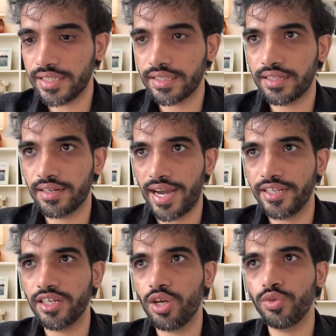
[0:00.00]
that
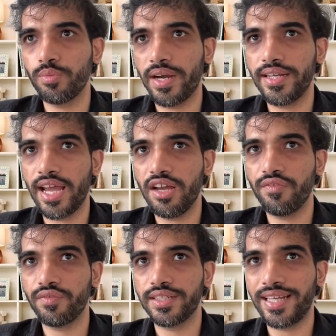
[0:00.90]
right now you might
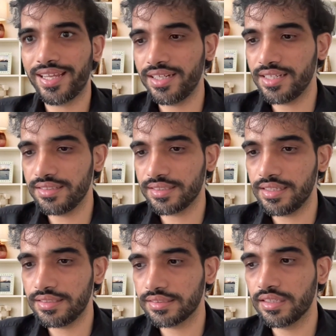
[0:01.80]
have technical
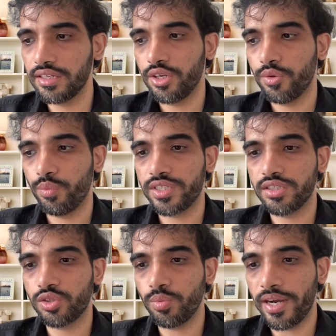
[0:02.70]
skills, which
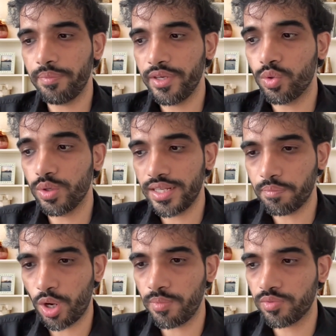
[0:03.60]
is you might be good
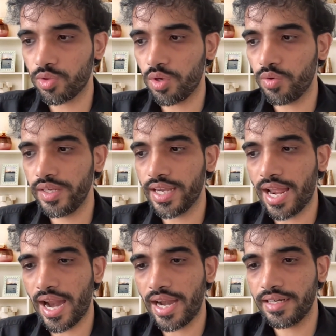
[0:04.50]
in problem solving
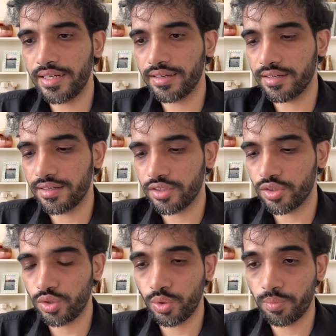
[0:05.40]
and uh,
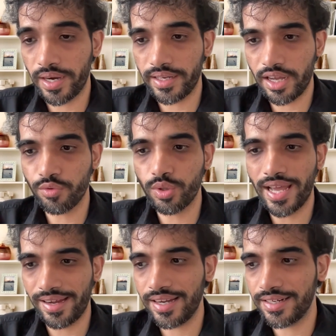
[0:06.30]
you might have good
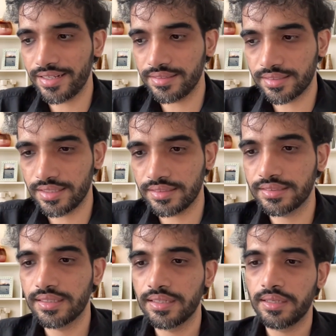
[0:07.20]
analytical
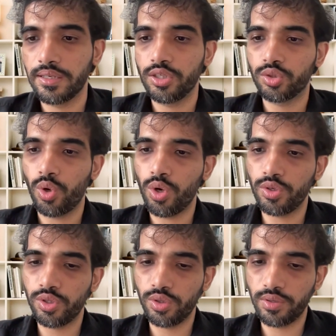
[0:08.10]
skills.
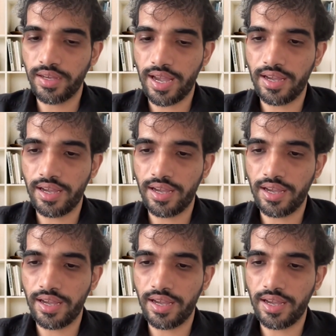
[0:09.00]
So